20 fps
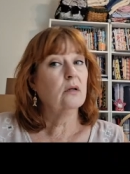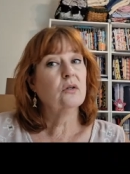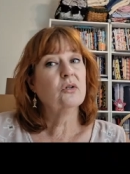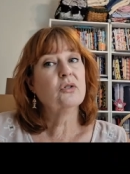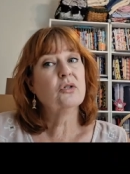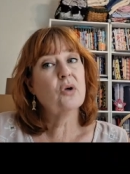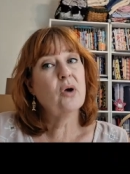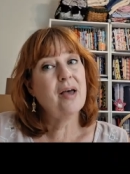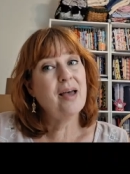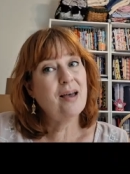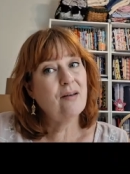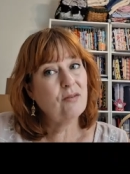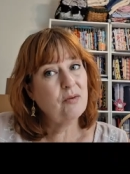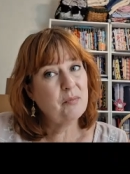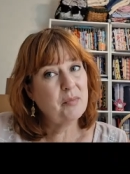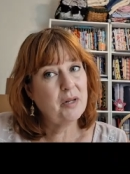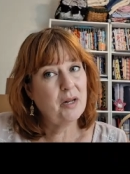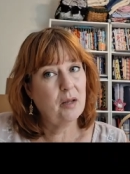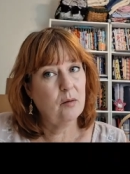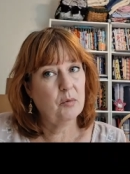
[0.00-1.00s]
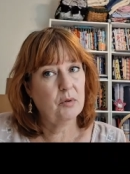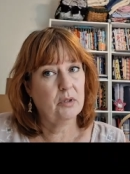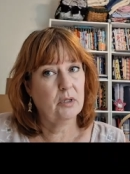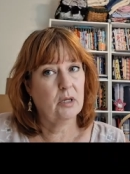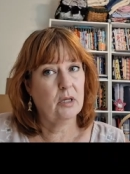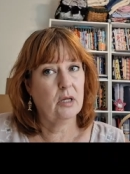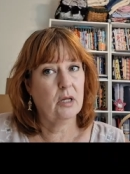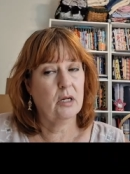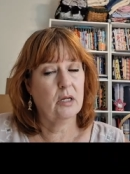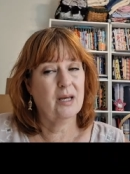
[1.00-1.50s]
So I haven't been able to
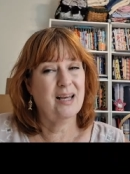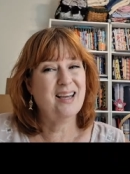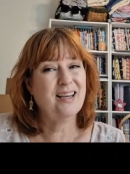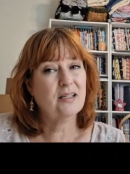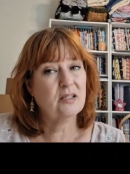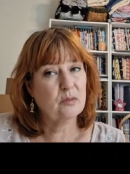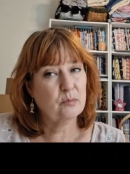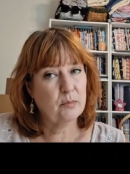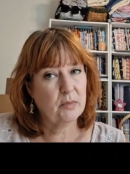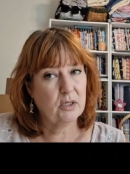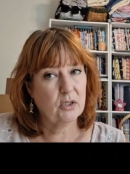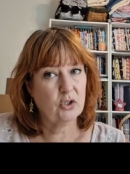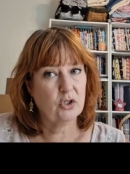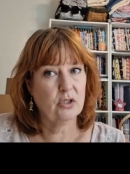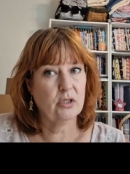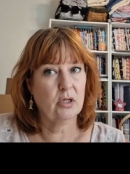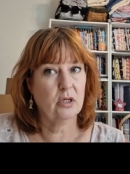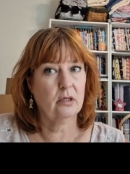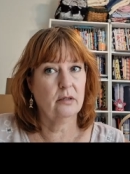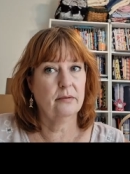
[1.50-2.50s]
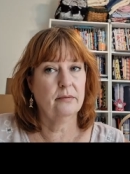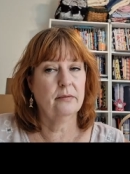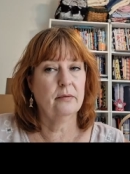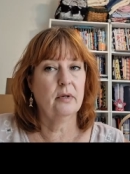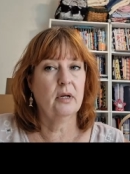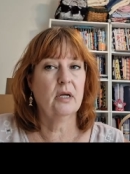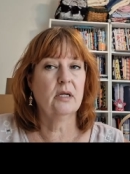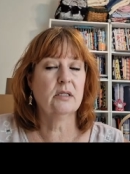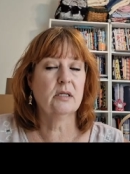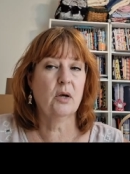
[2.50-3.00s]
get as much done
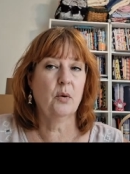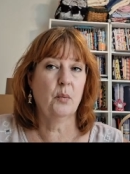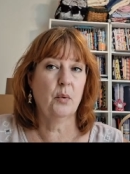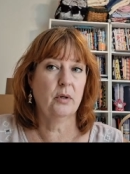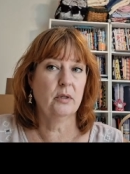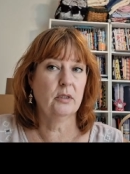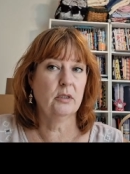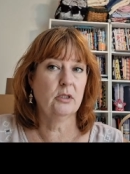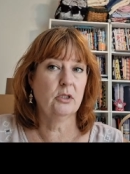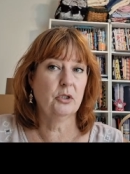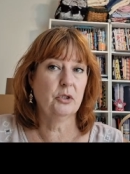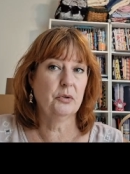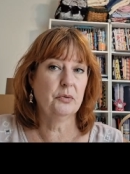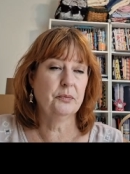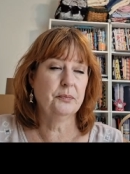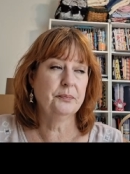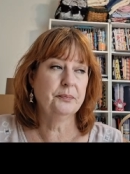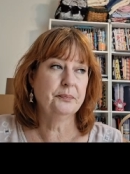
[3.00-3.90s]
as I wanted to.